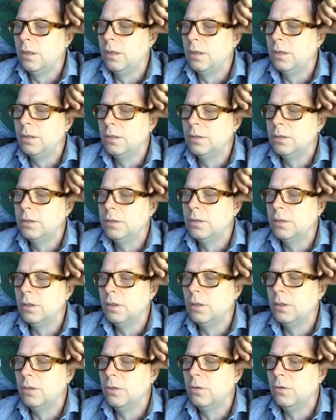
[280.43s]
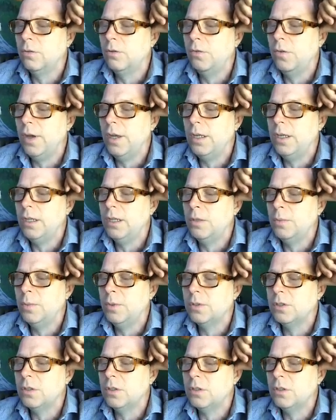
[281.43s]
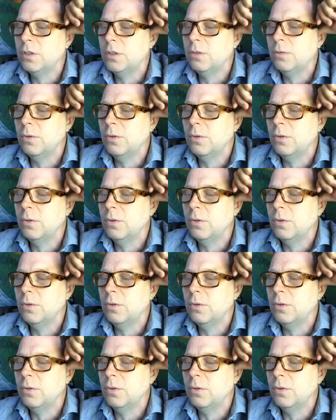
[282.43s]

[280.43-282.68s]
So finding the position